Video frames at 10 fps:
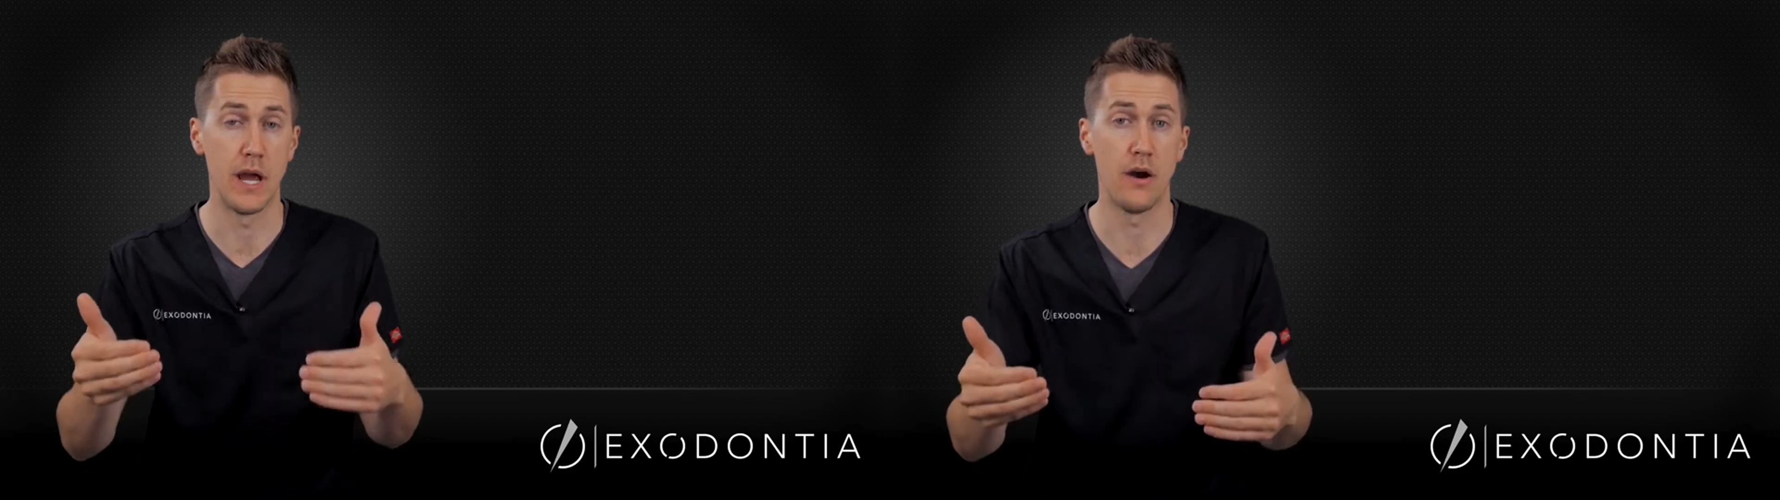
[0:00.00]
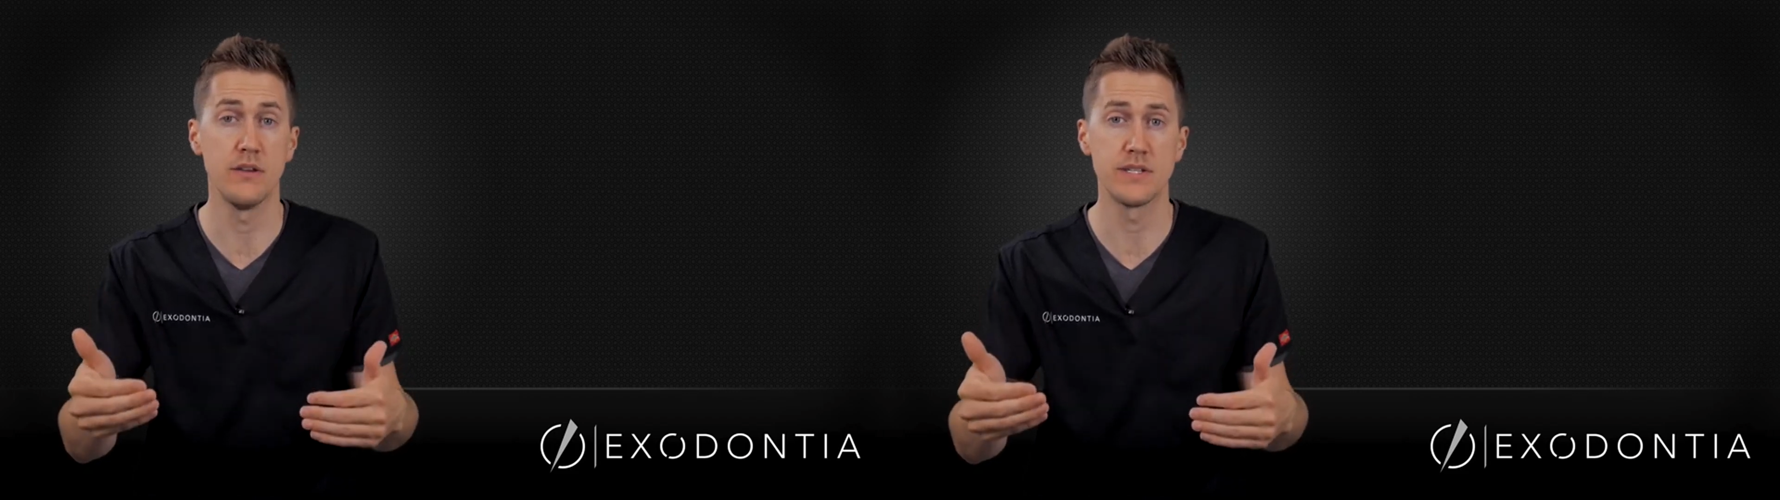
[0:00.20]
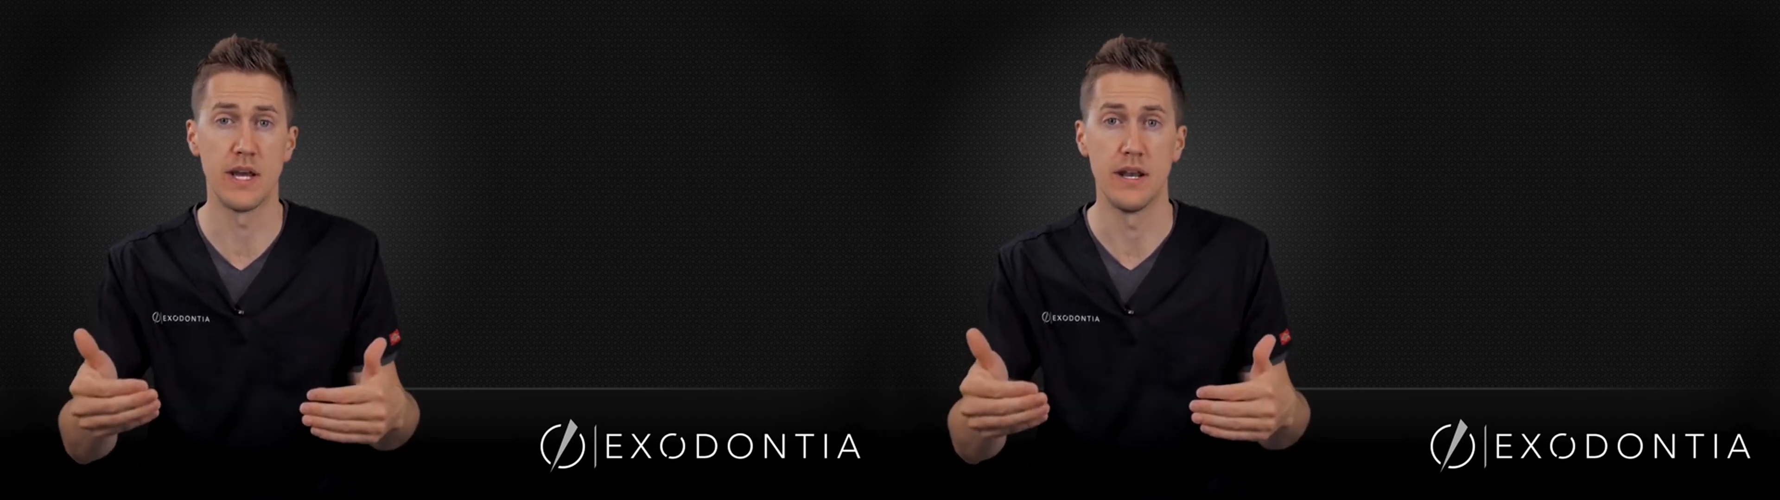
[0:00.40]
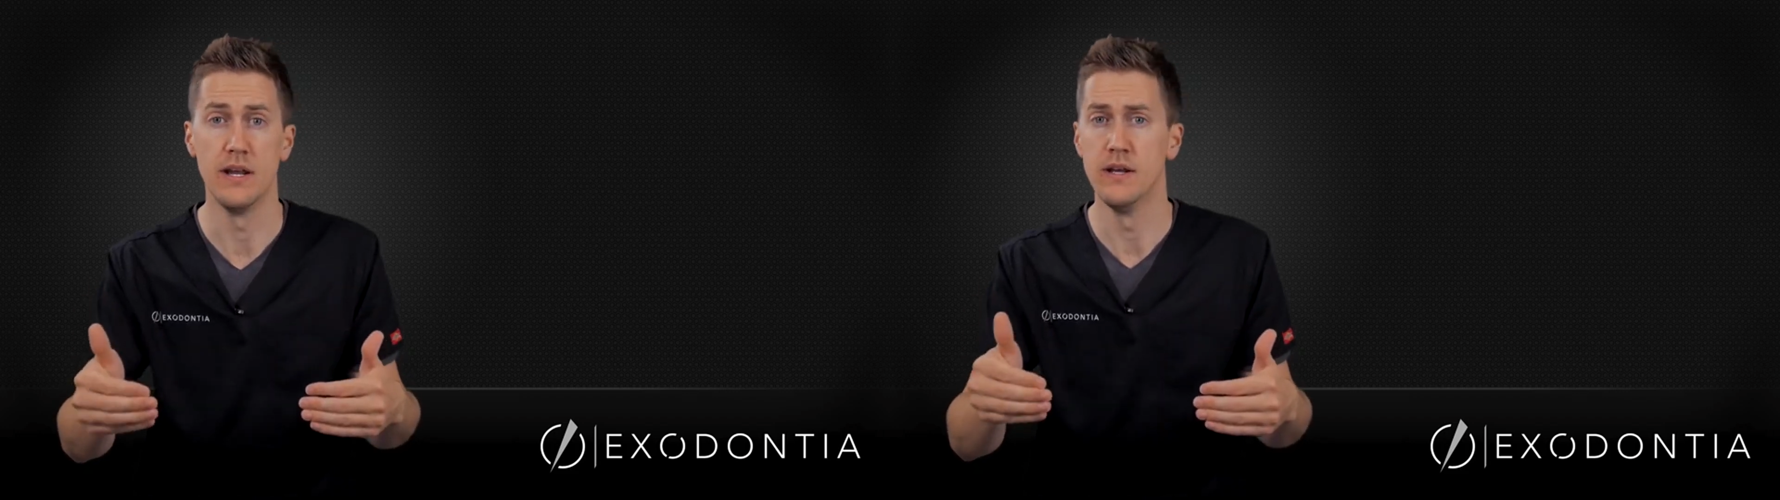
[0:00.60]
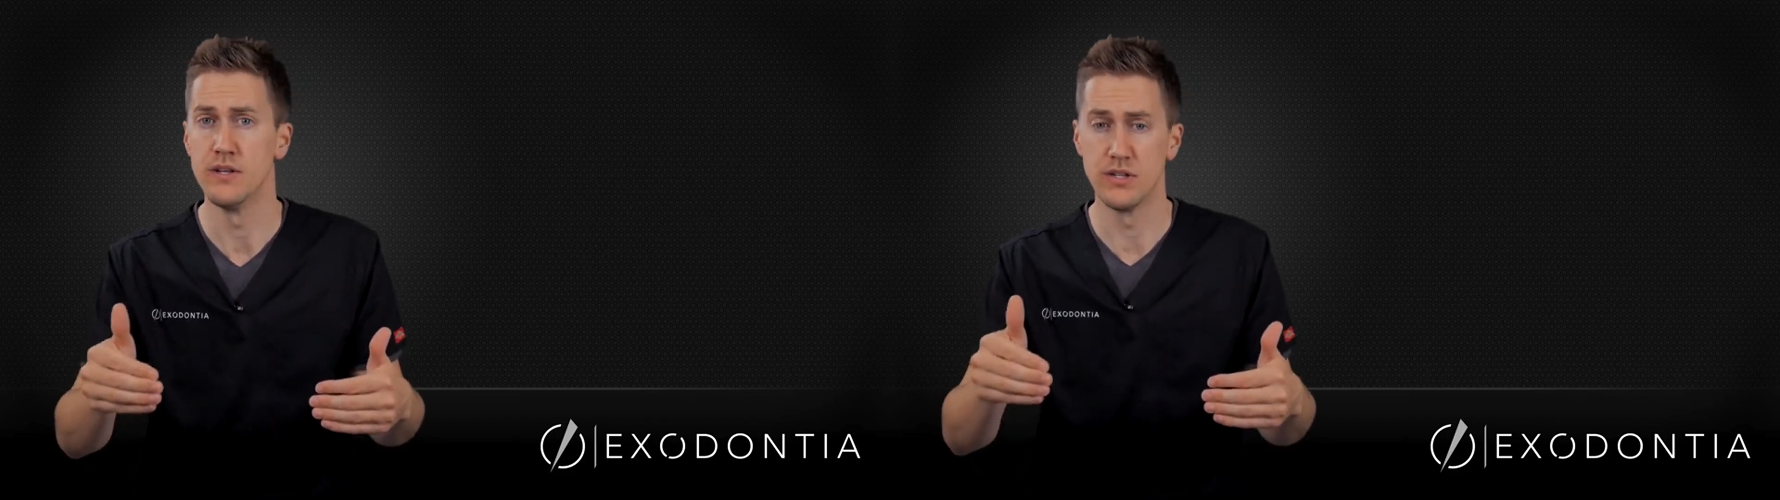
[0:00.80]
onset
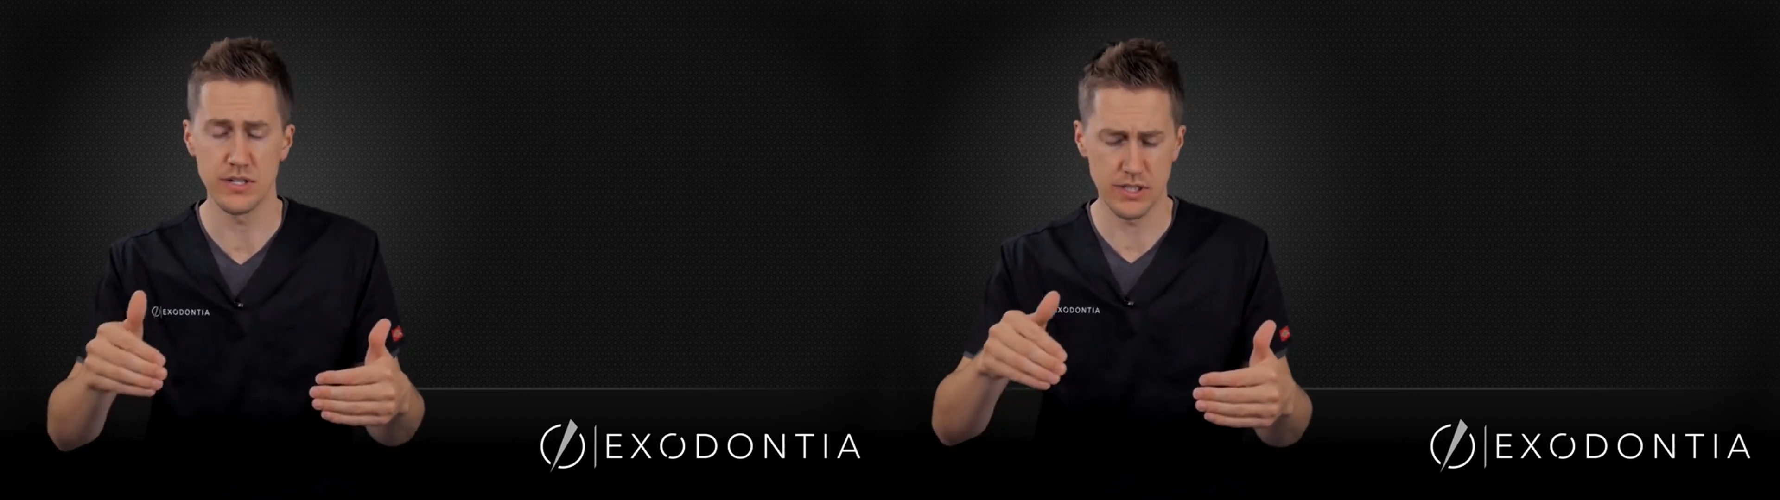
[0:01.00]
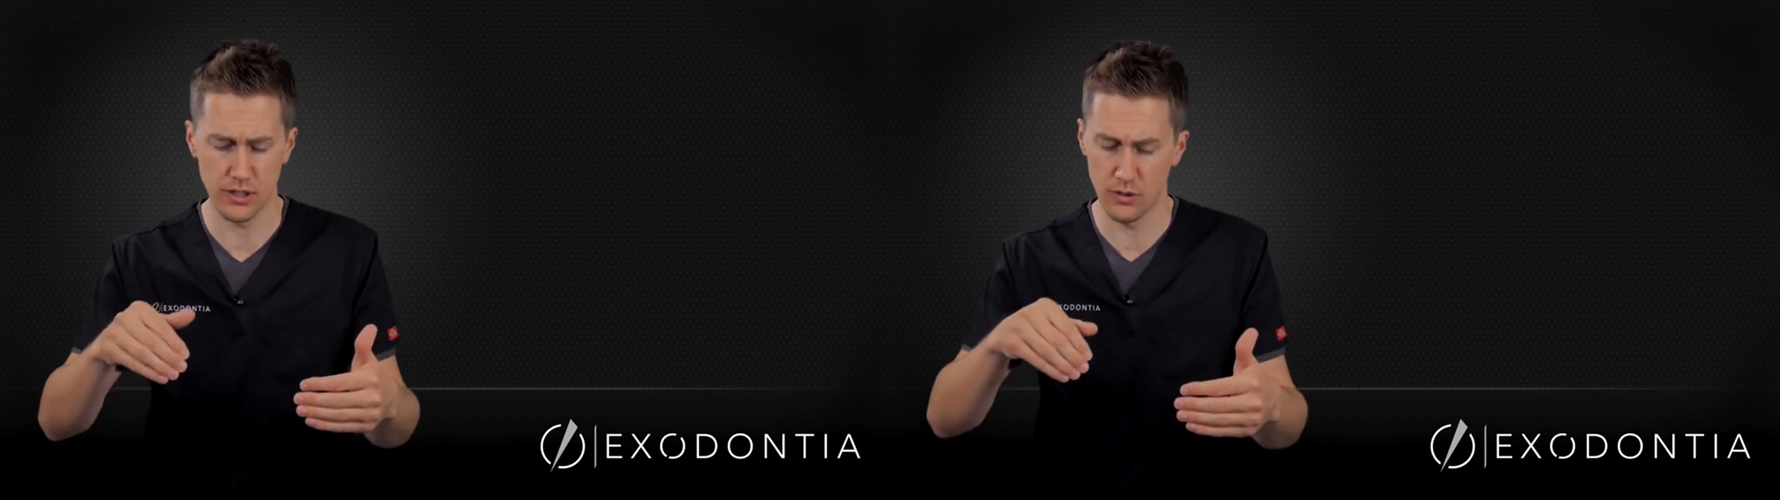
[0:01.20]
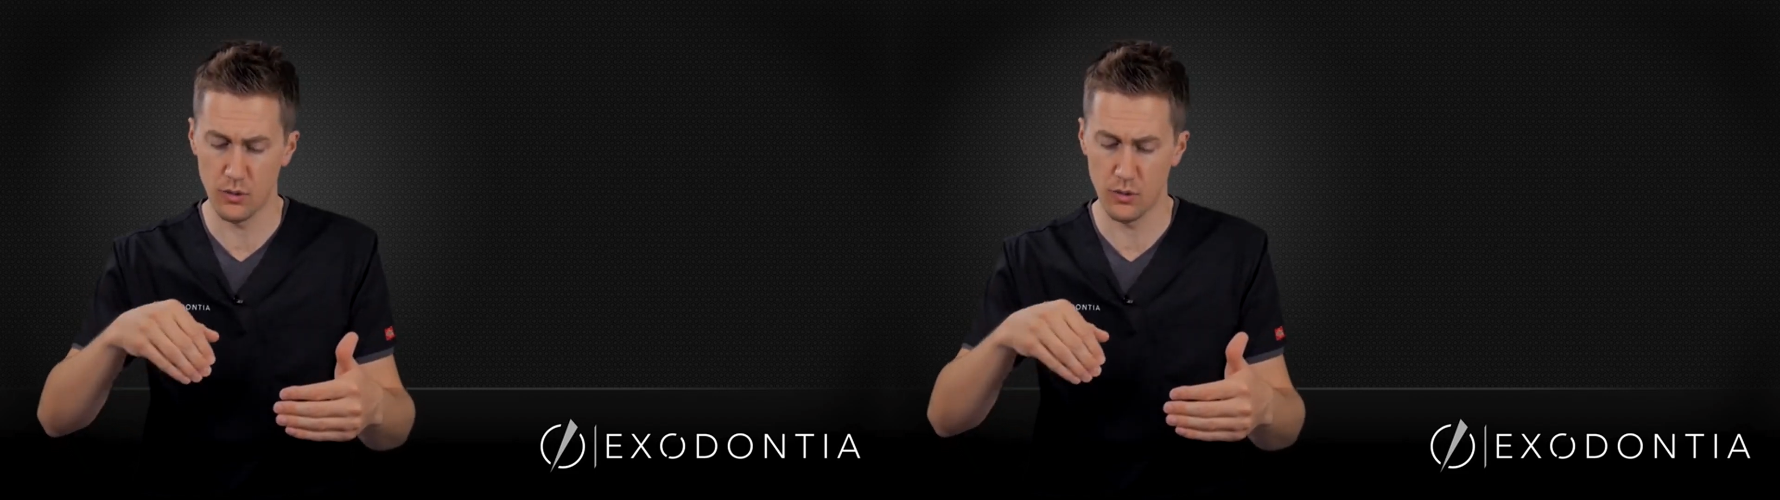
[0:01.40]
just to go